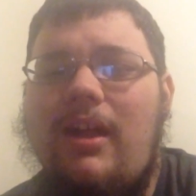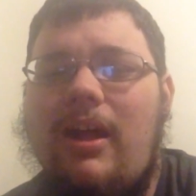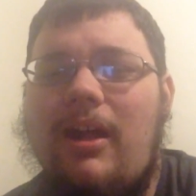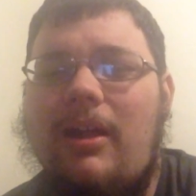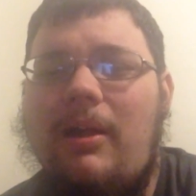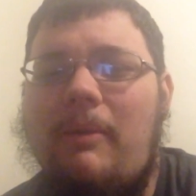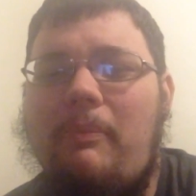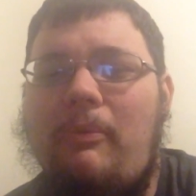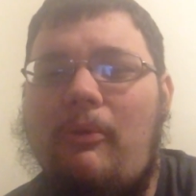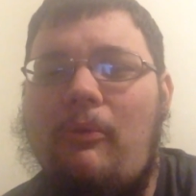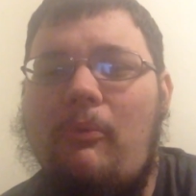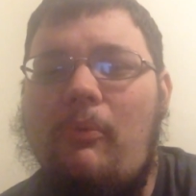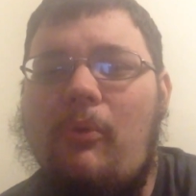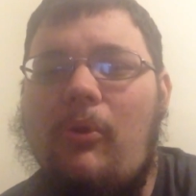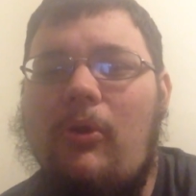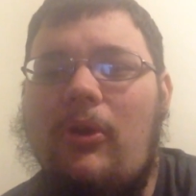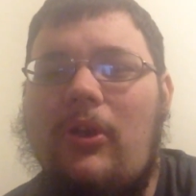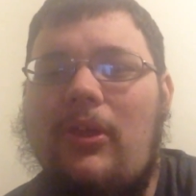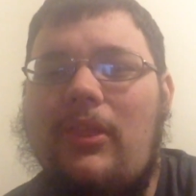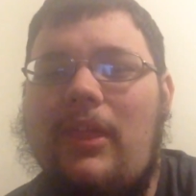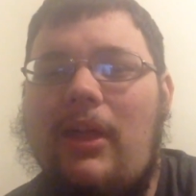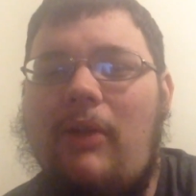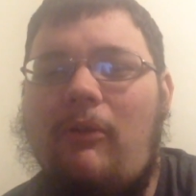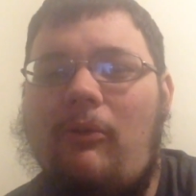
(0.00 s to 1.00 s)
a couple
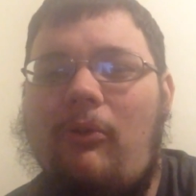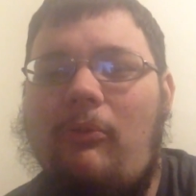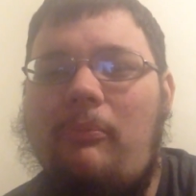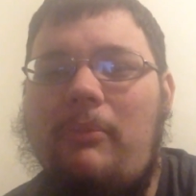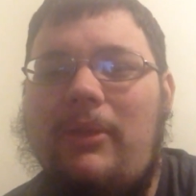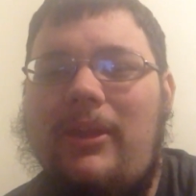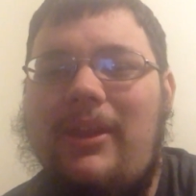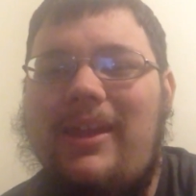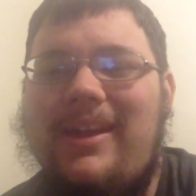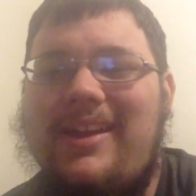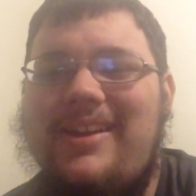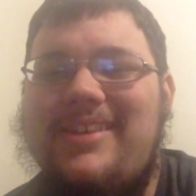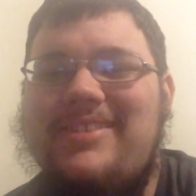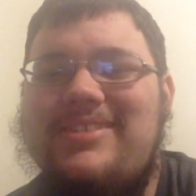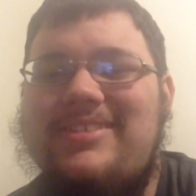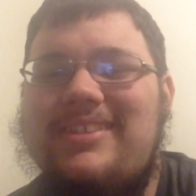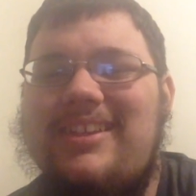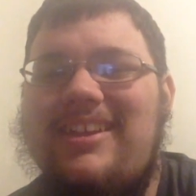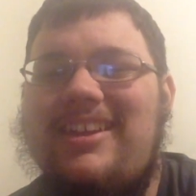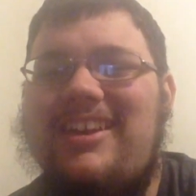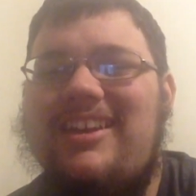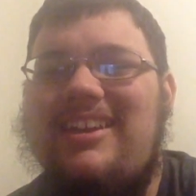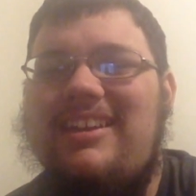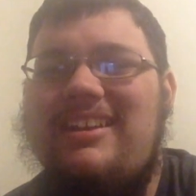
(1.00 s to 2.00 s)
more. That will be nice
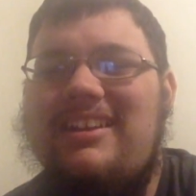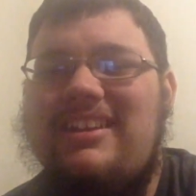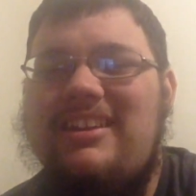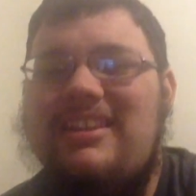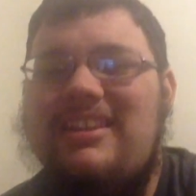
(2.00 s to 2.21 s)
to